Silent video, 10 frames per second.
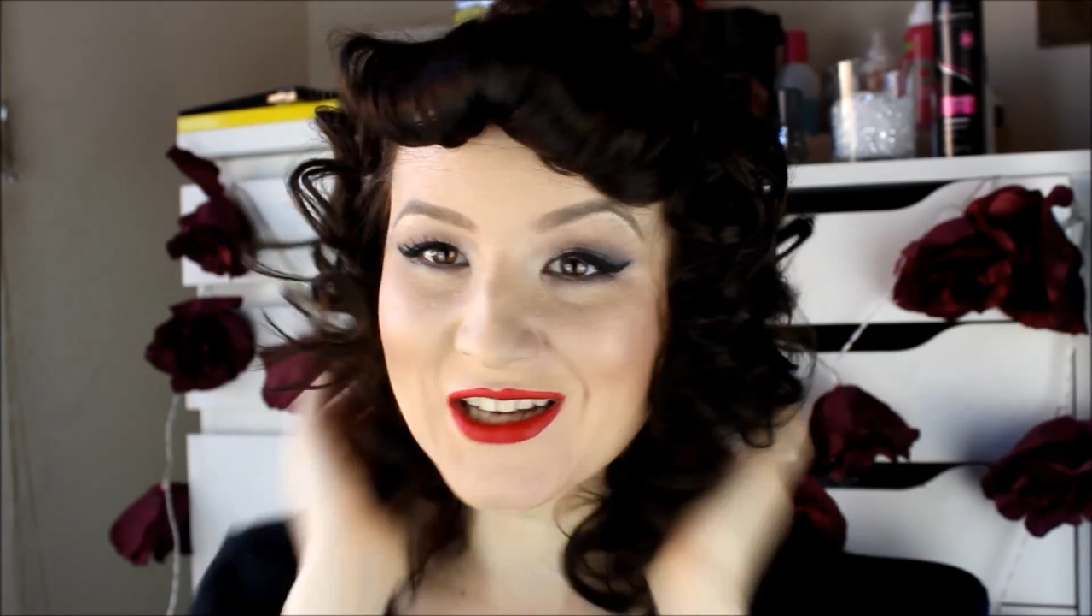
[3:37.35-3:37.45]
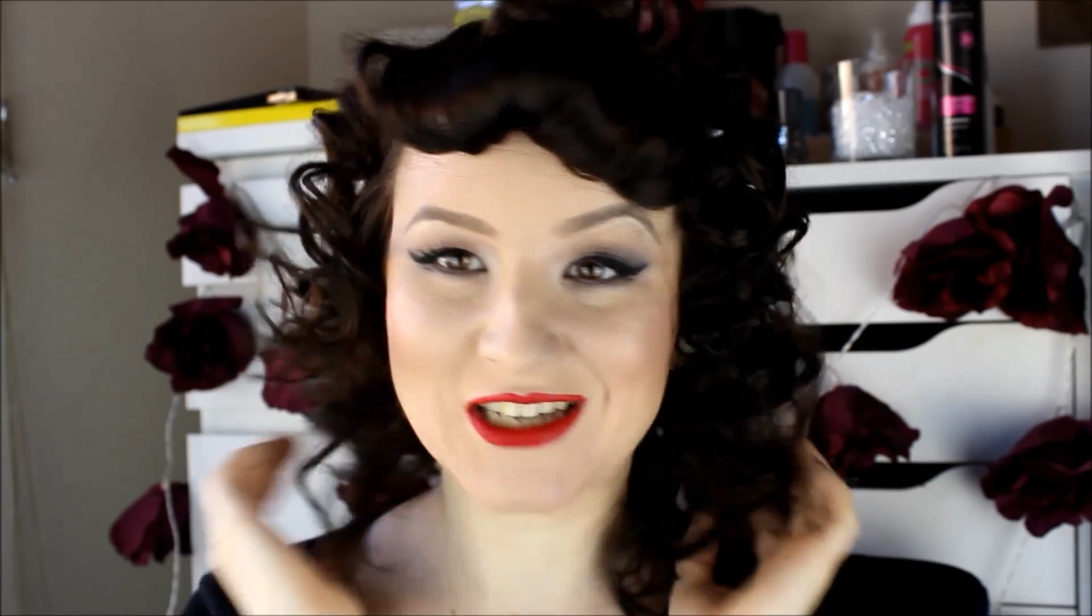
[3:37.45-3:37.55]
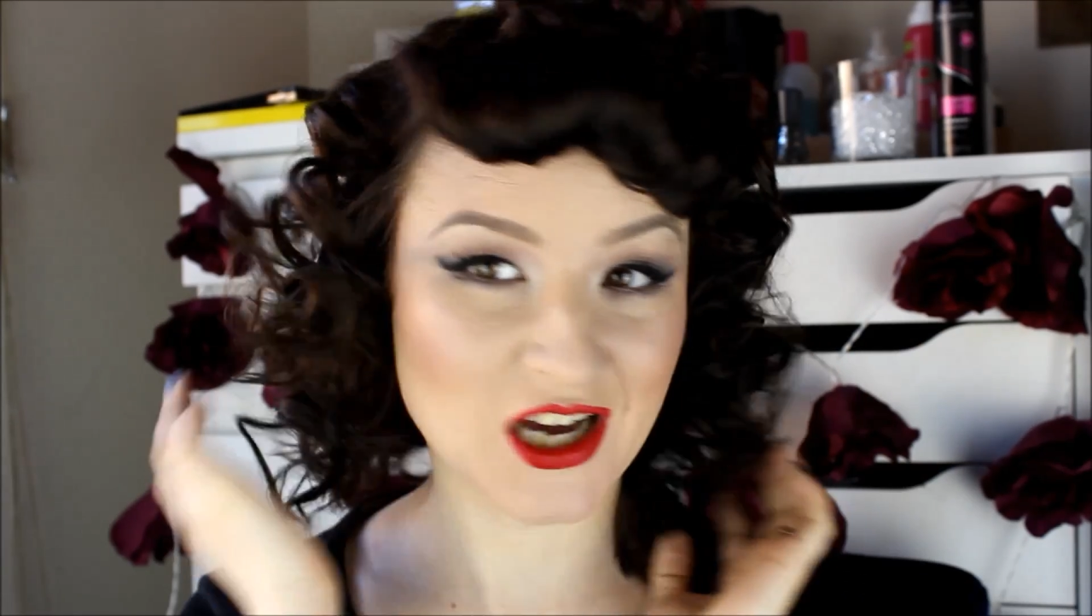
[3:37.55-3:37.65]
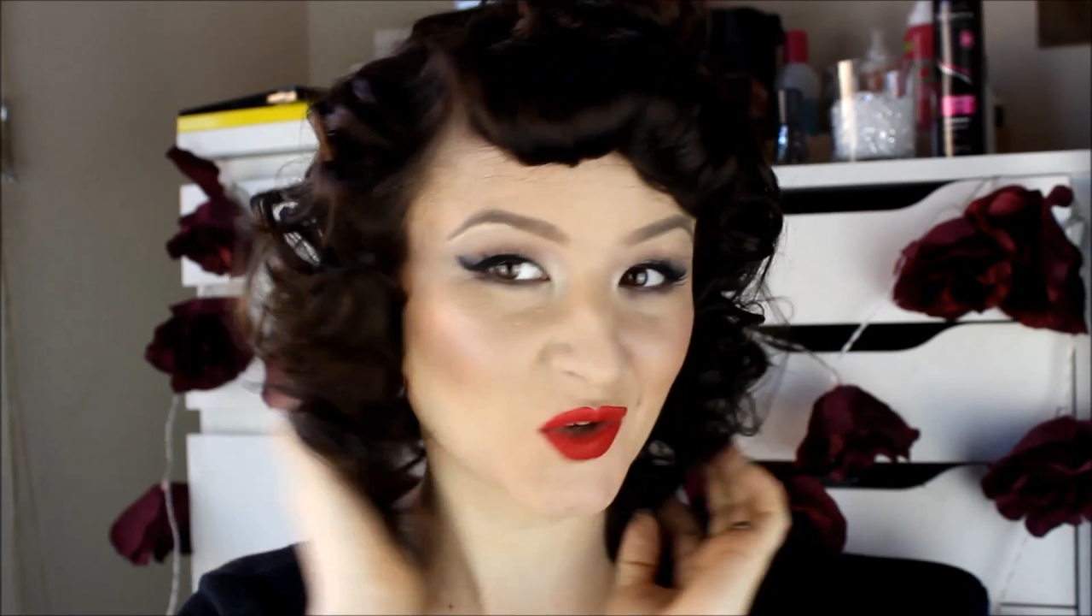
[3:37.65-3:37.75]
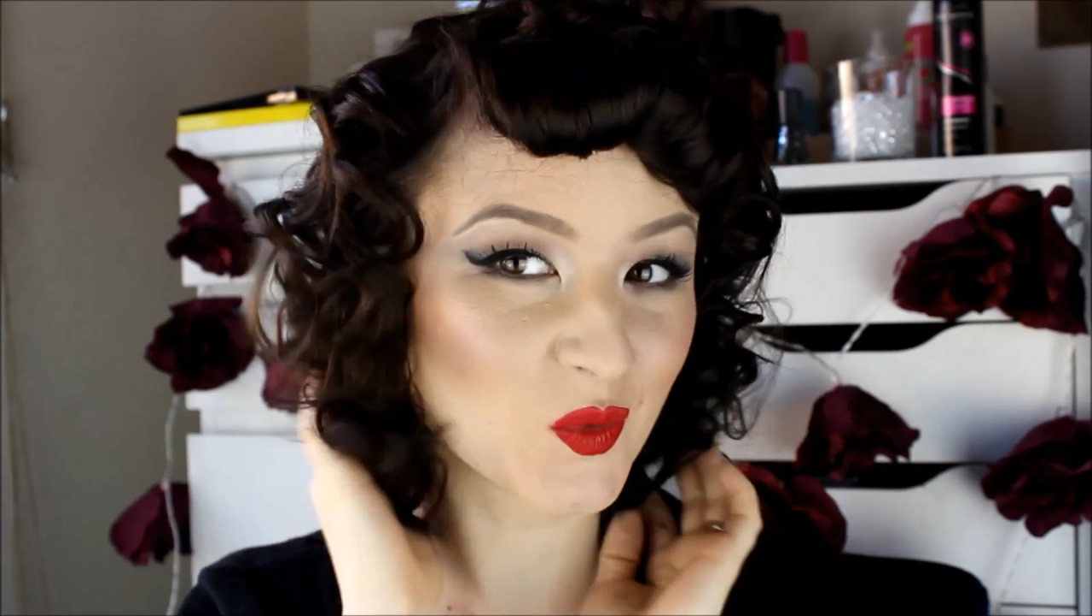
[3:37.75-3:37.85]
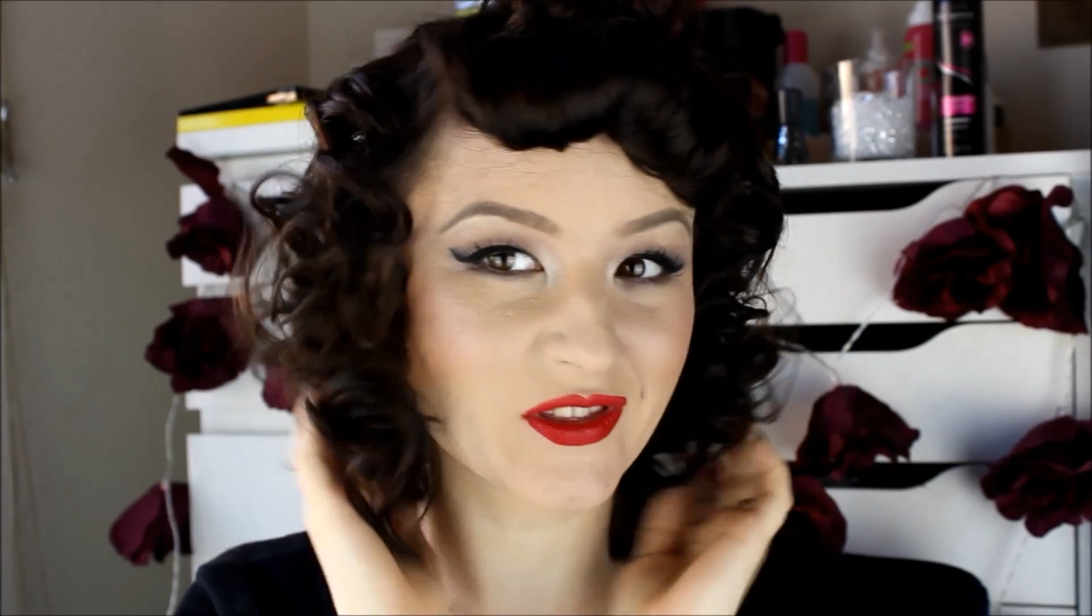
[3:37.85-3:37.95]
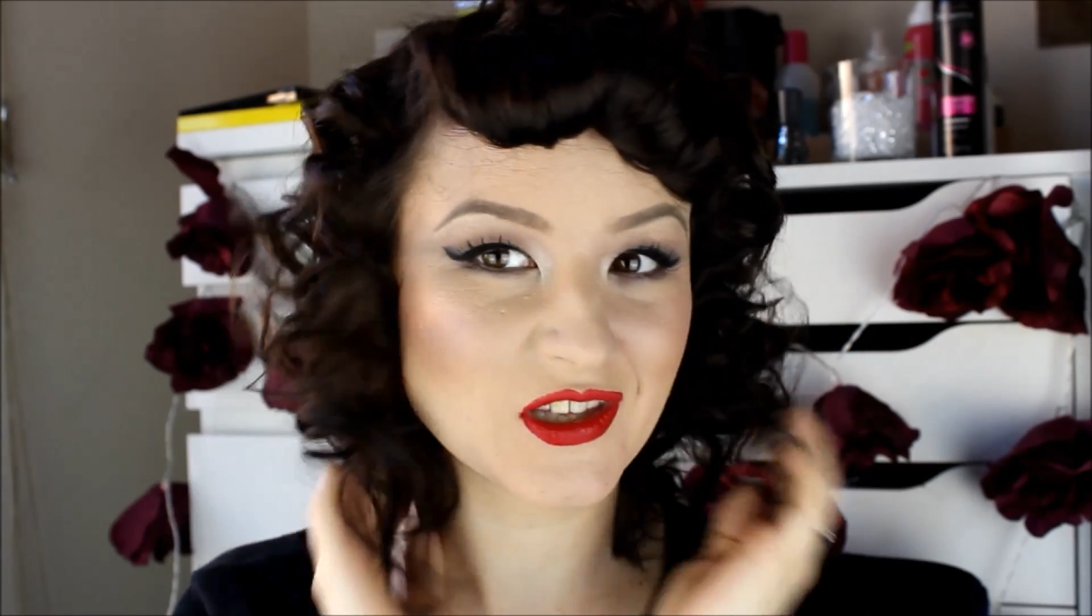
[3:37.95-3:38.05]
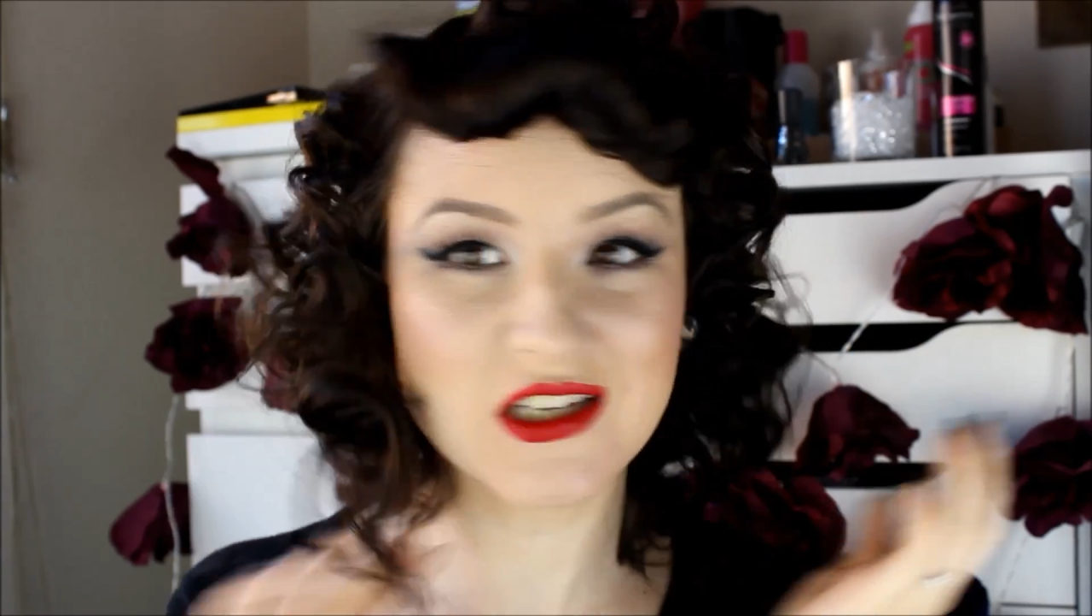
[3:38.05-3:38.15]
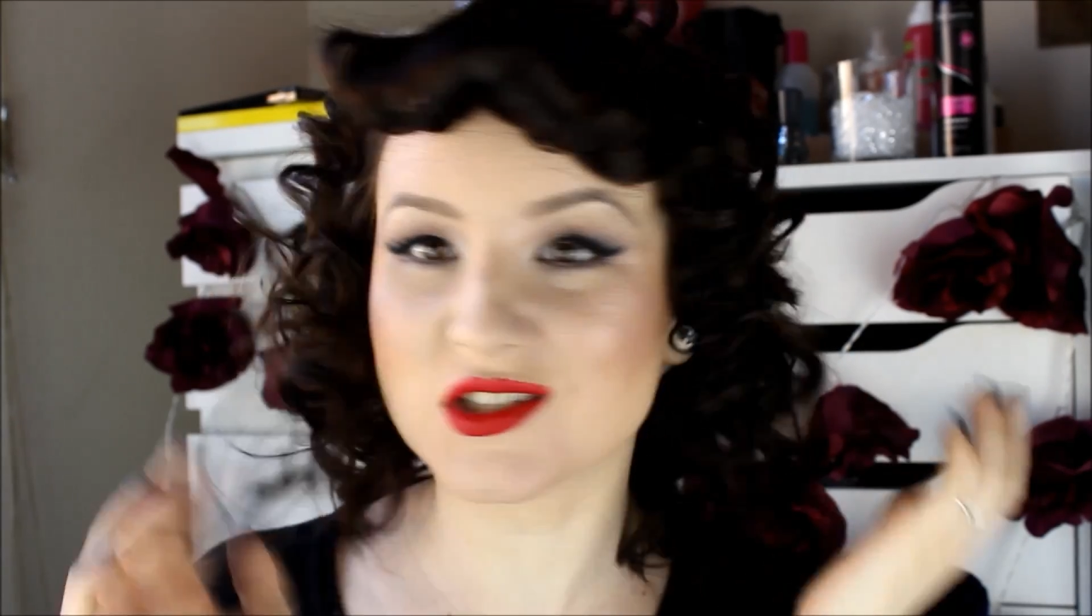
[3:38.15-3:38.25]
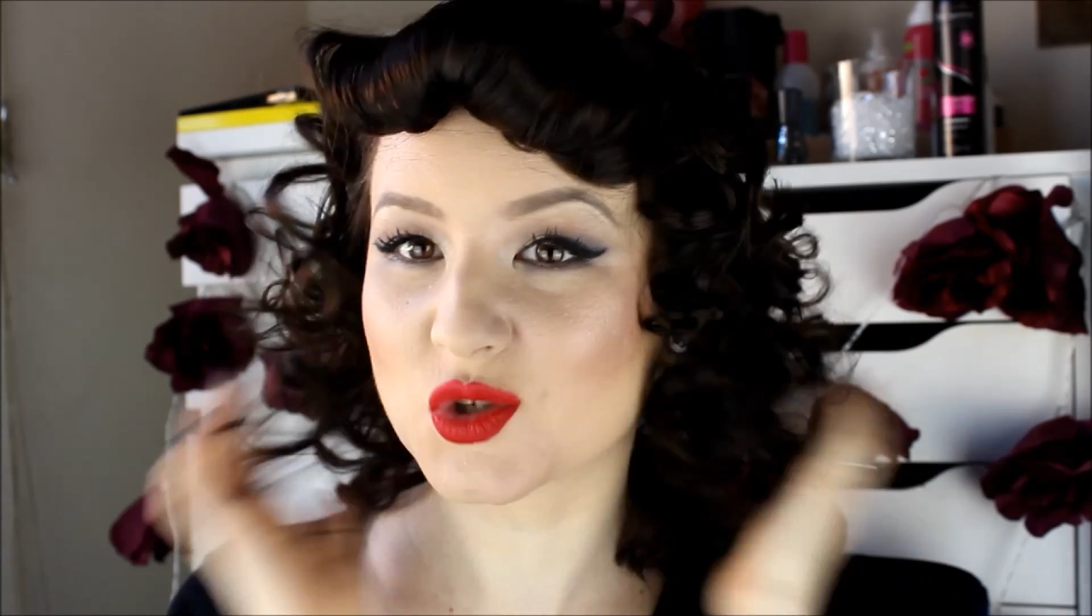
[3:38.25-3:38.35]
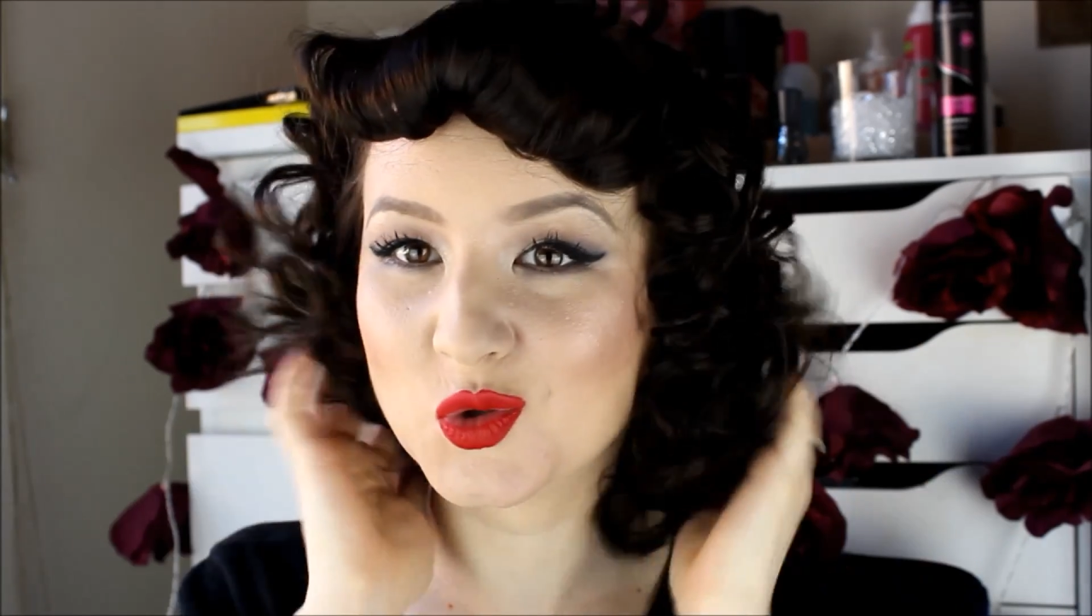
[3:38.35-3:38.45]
down with these